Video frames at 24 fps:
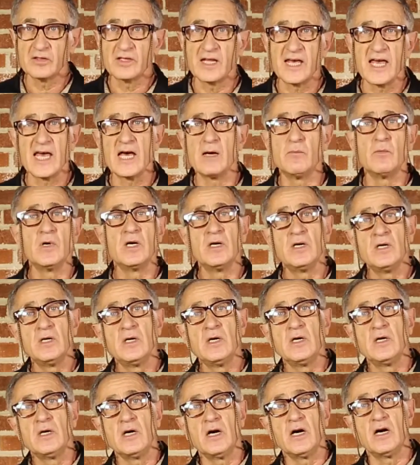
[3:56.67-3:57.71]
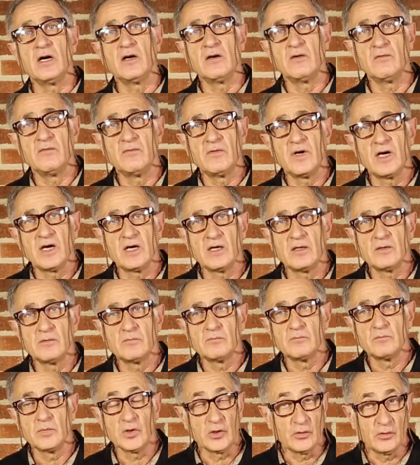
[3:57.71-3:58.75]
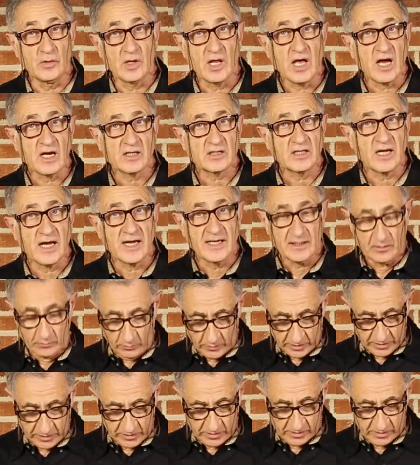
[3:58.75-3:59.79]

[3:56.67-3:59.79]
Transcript: dab of blue Loctite, which